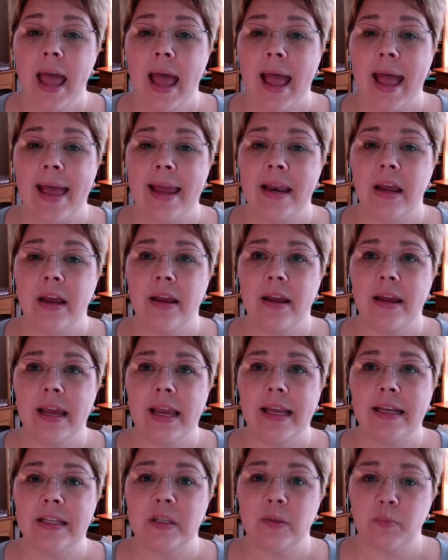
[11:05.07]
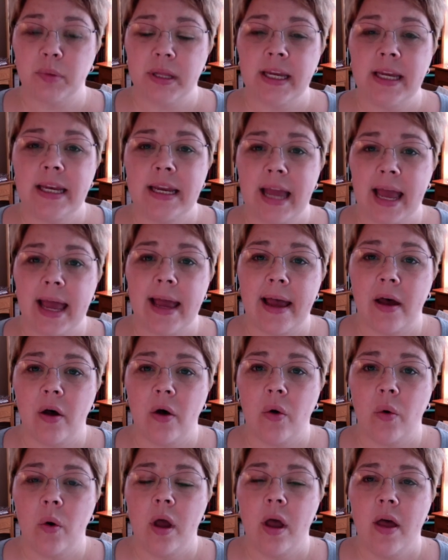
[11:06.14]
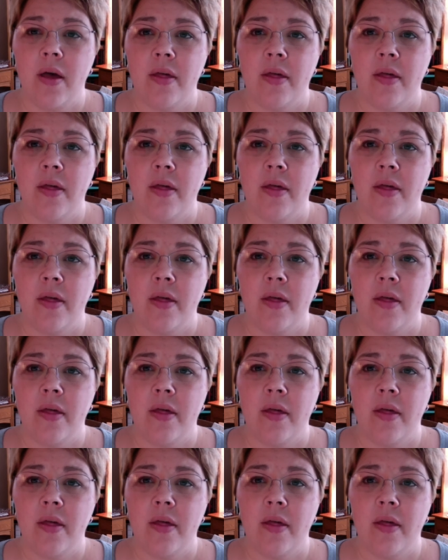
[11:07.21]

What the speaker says: and explain how